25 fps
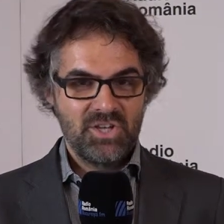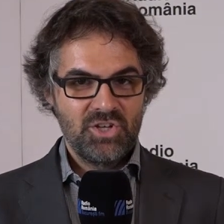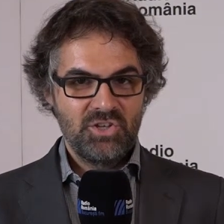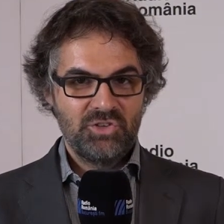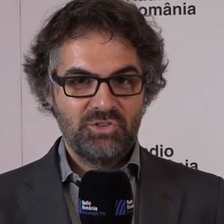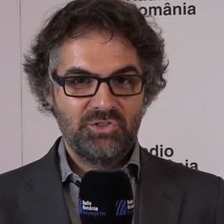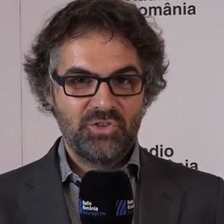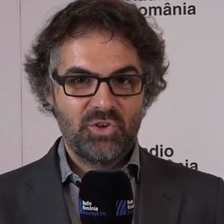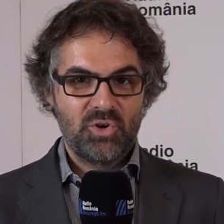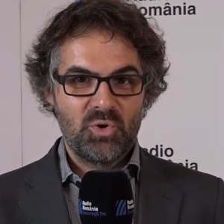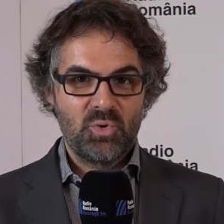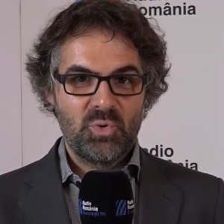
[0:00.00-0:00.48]

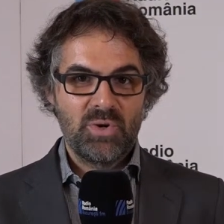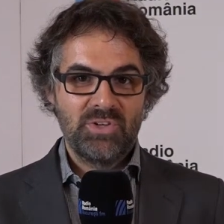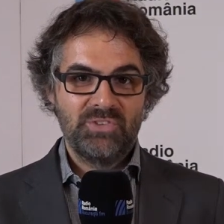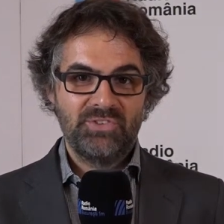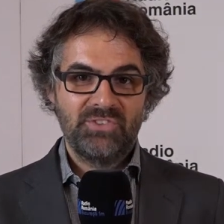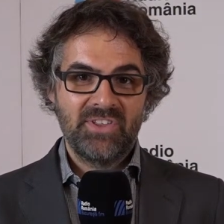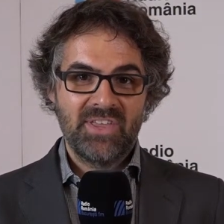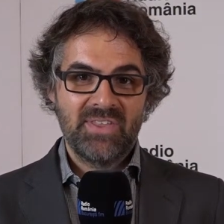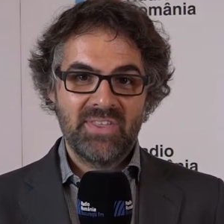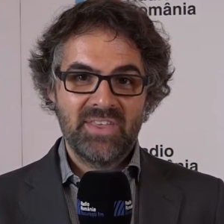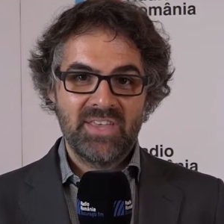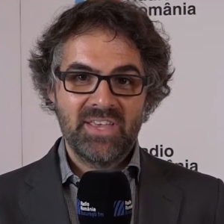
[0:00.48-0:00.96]
So we
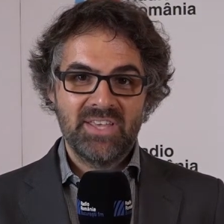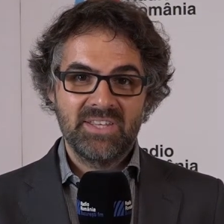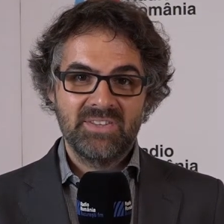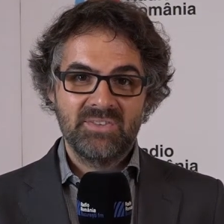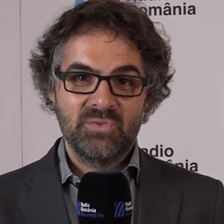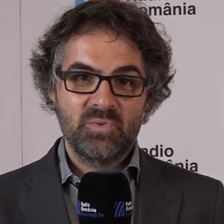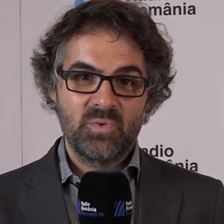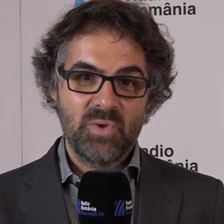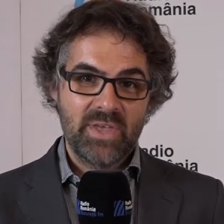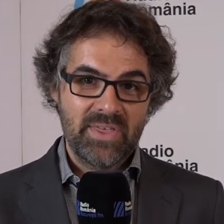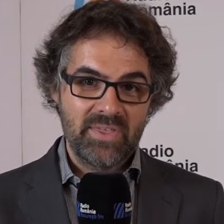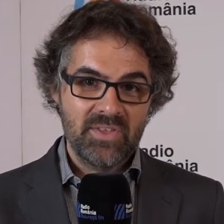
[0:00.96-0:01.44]

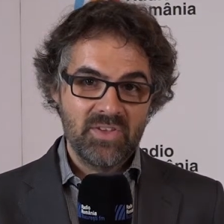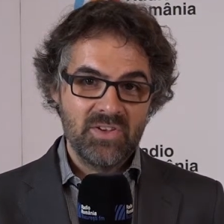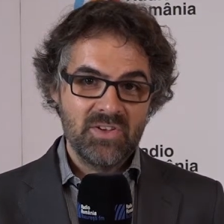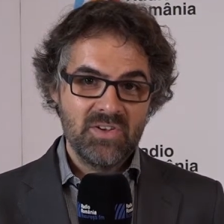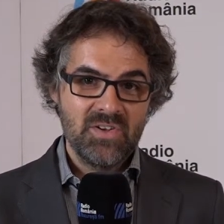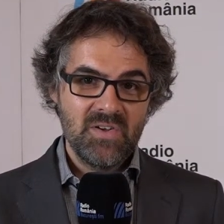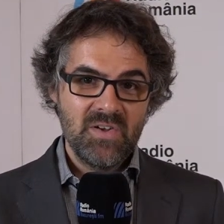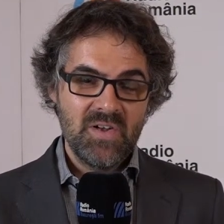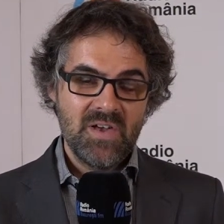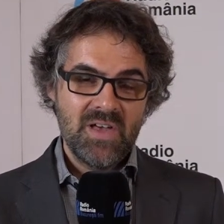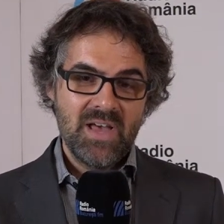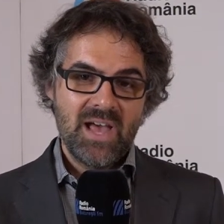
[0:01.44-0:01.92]
studied
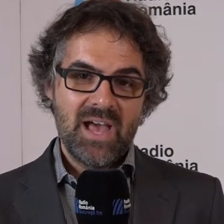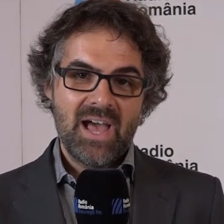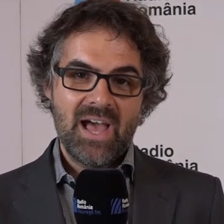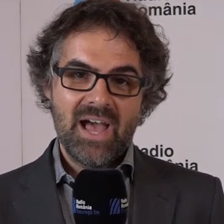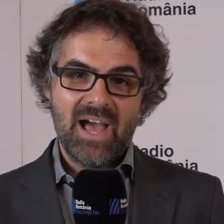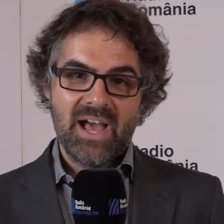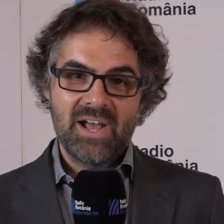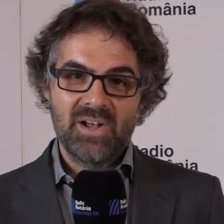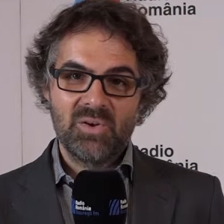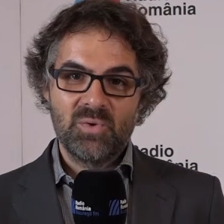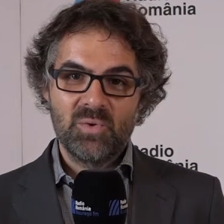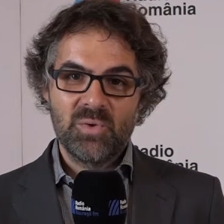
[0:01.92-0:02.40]
radio,
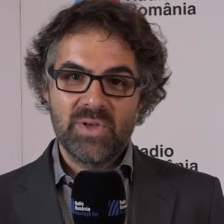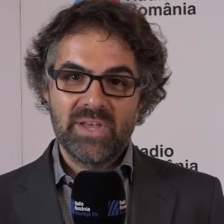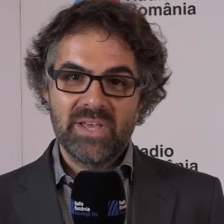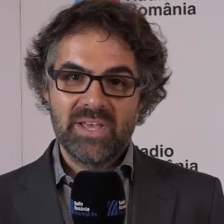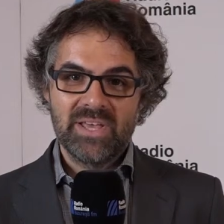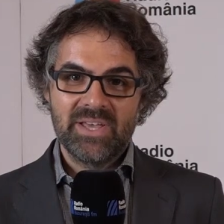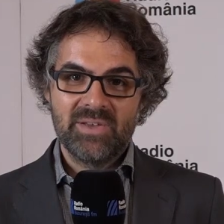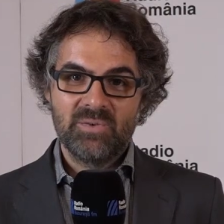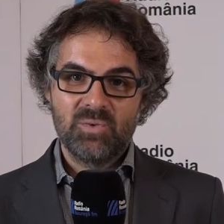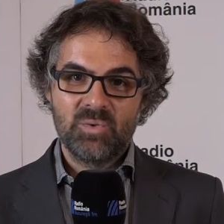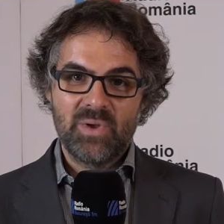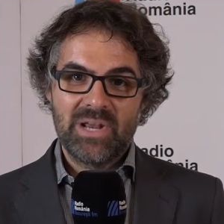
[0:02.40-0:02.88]
and
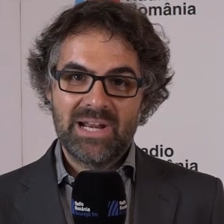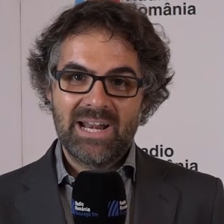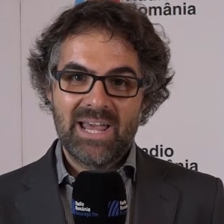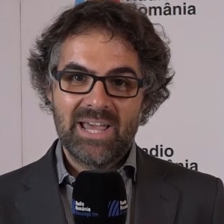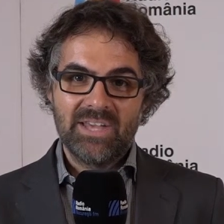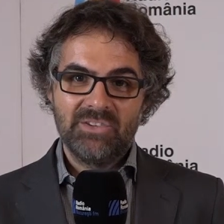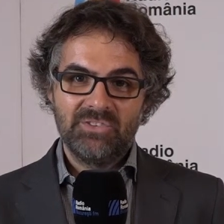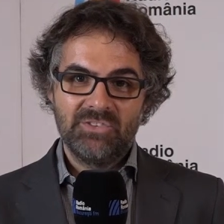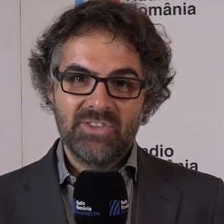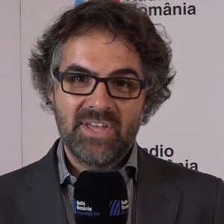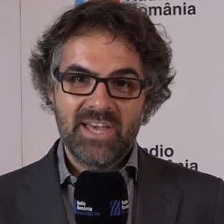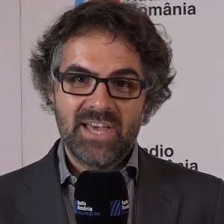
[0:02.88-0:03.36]
we
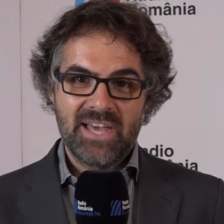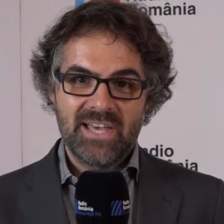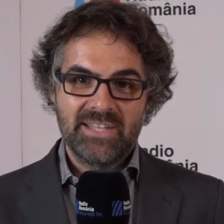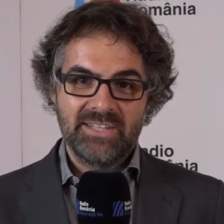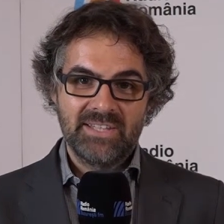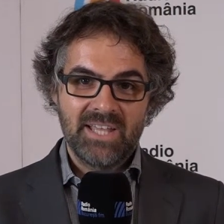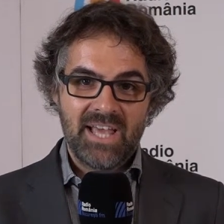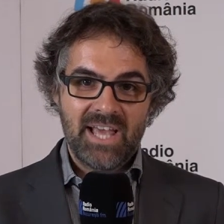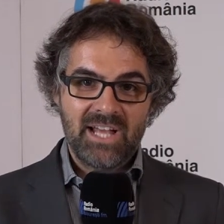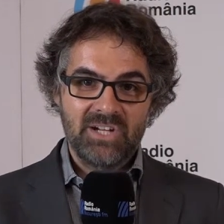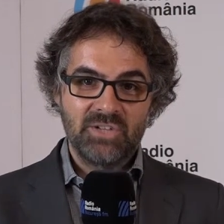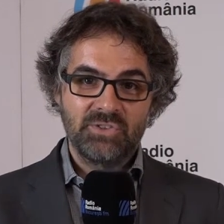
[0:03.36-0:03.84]
realized
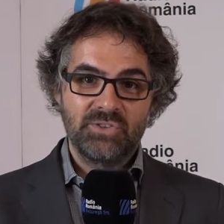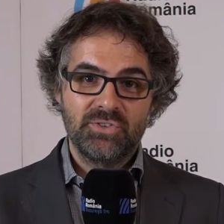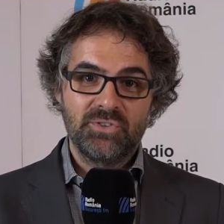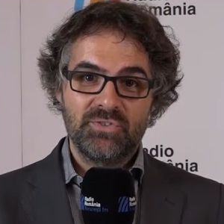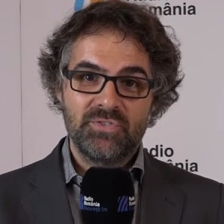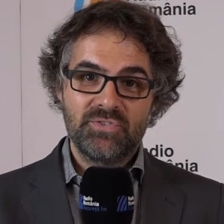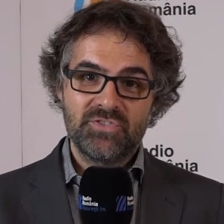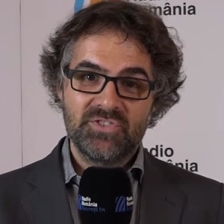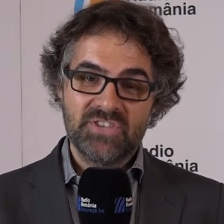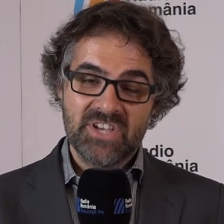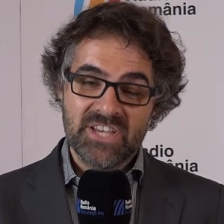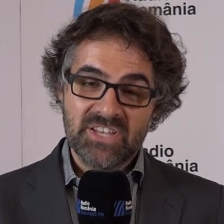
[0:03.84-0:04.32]
that a lot
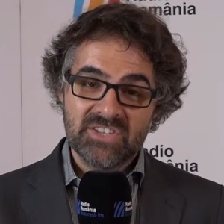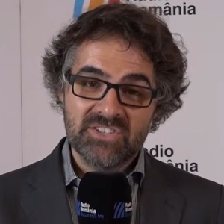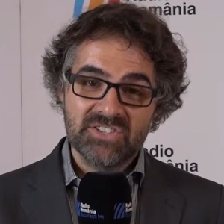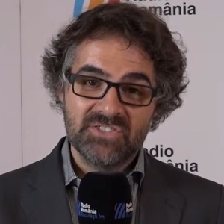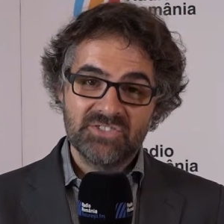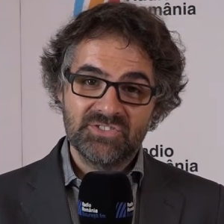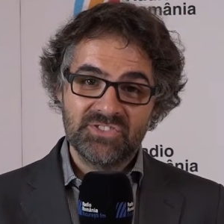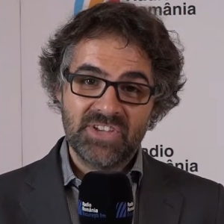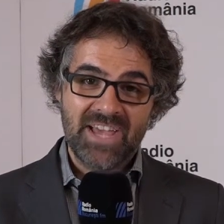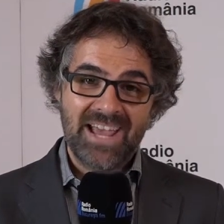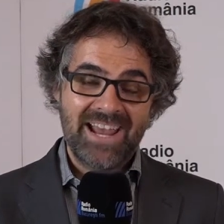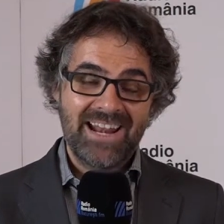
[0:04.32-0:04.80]
of
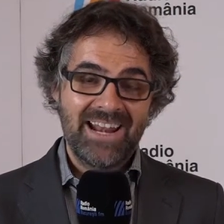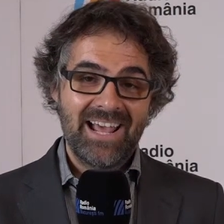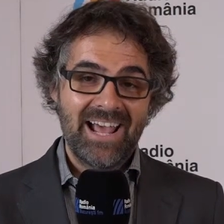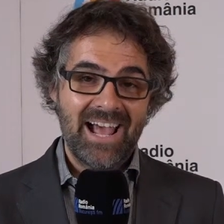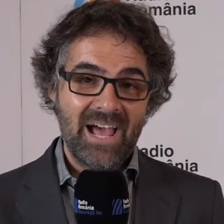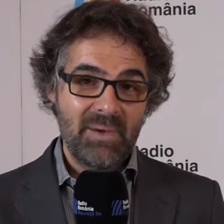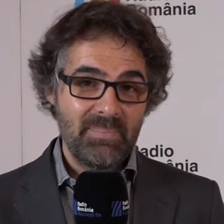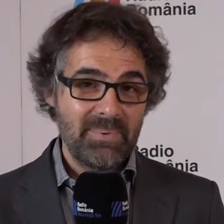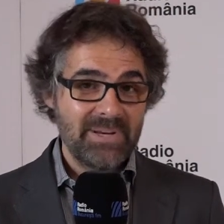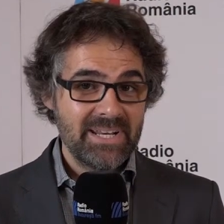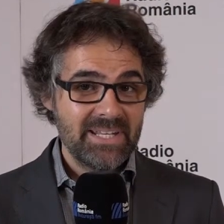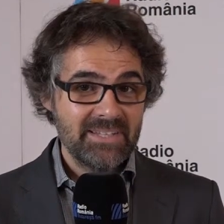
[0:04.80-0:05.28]
changes are
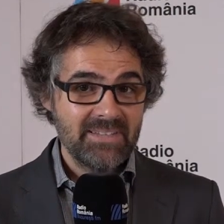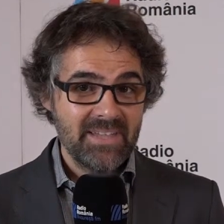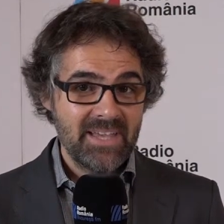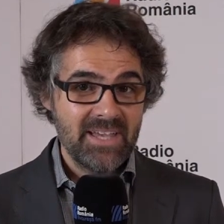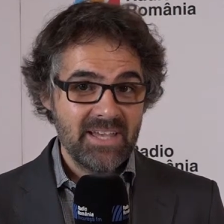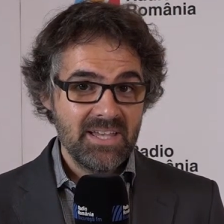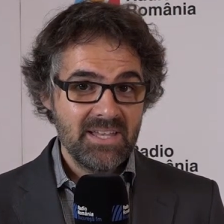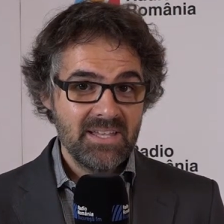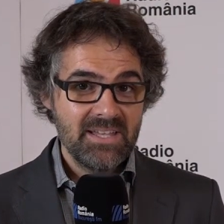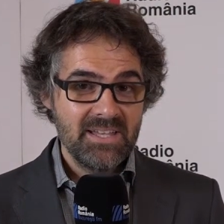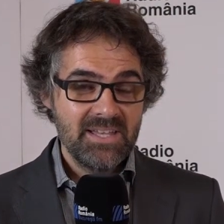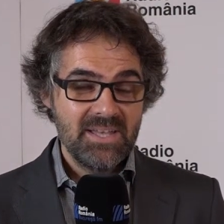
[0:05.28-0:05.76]
happening
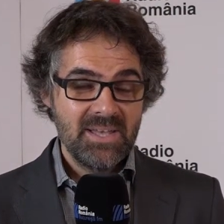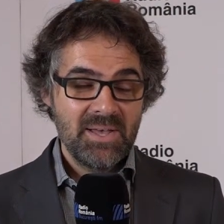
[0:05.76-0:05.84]
there,